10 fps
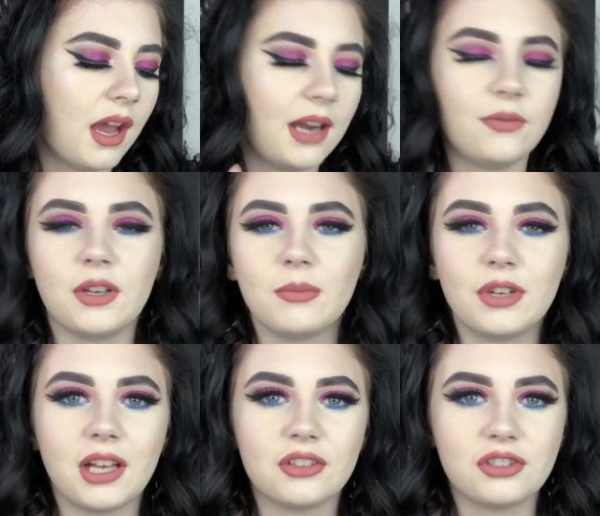And if
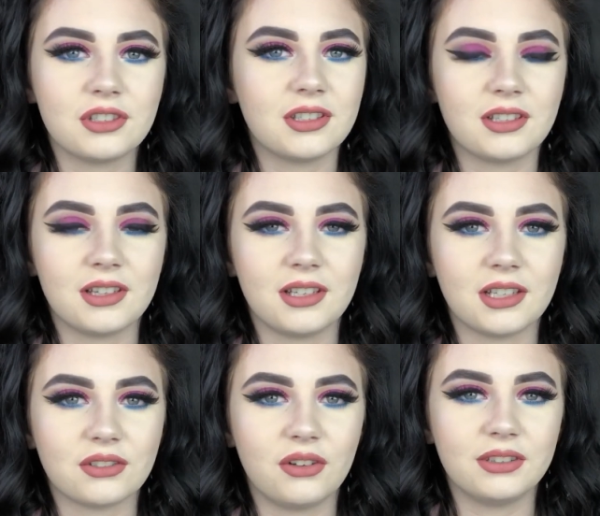anybody else just sits at the
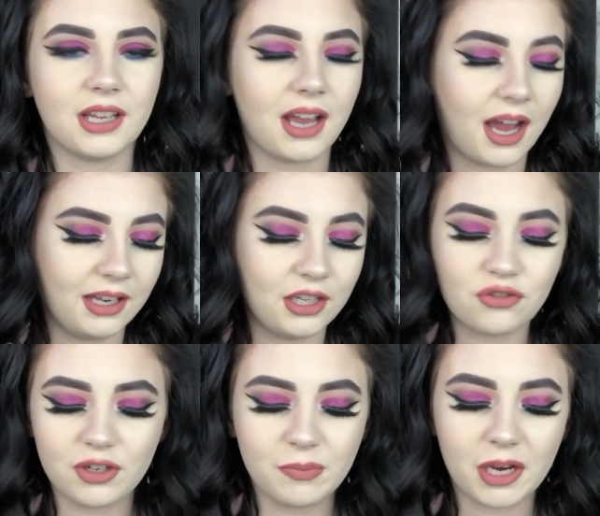desk all day, I
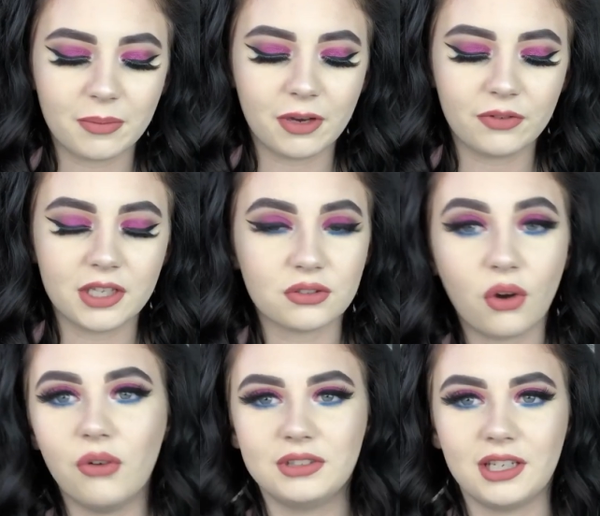literally pick up my face
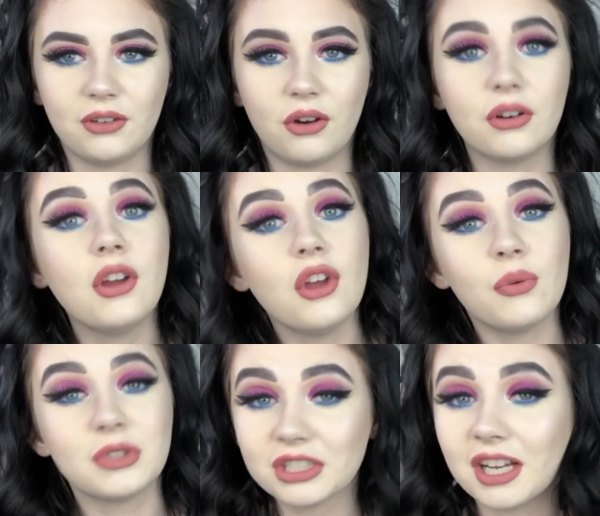all day long,
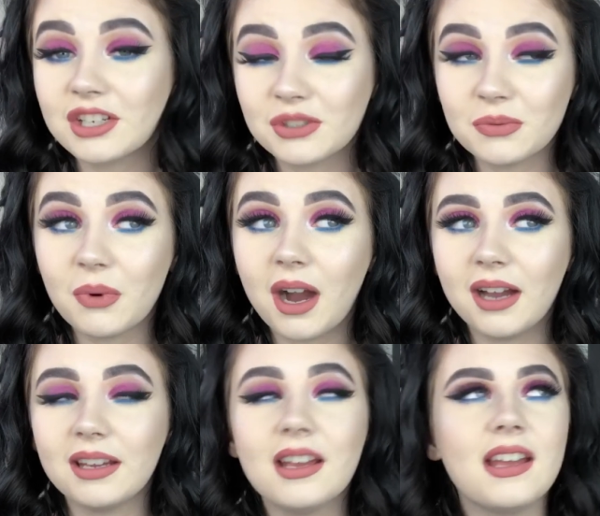which is actually
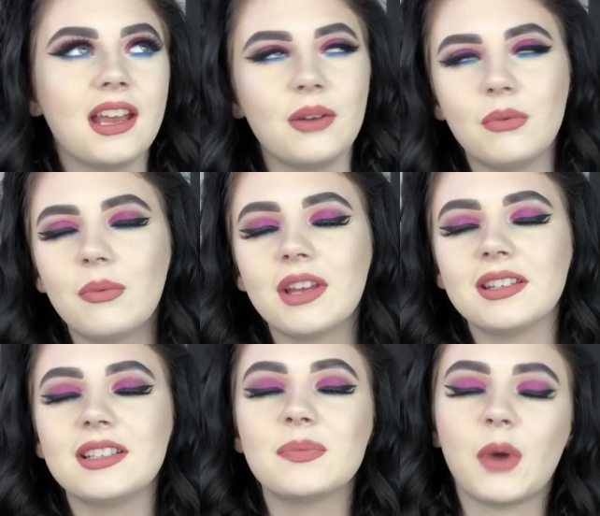why, in one way, I
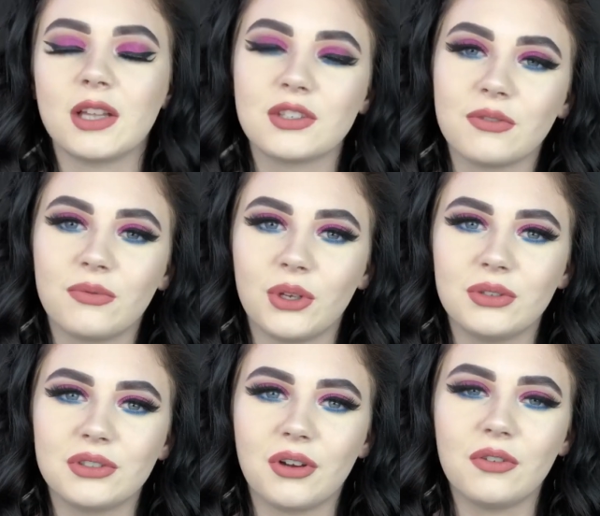think it's bad to review
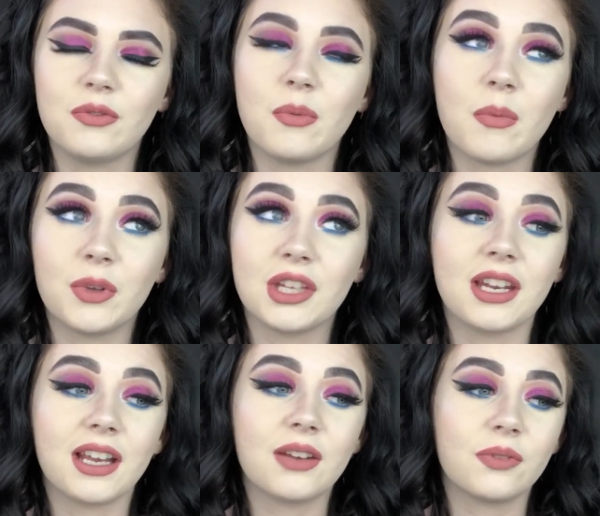stuff, but then
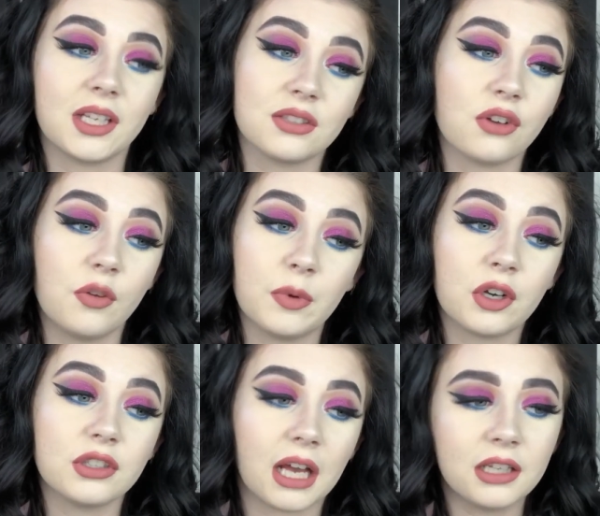again, I think it's good
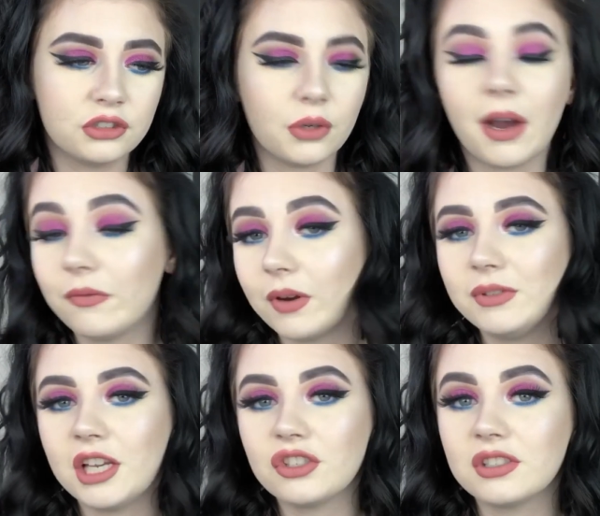because I do have
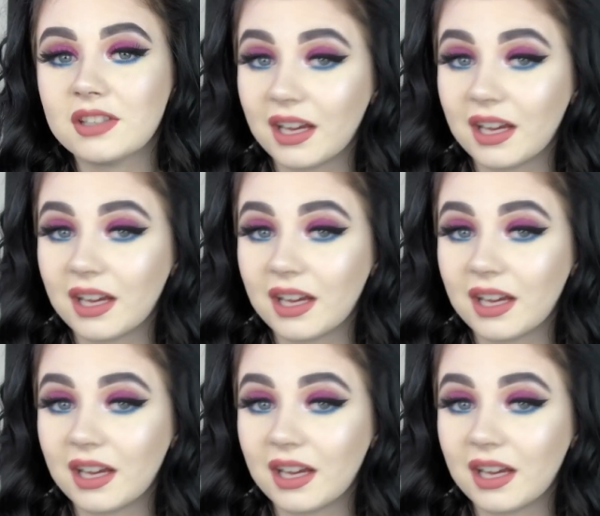foundations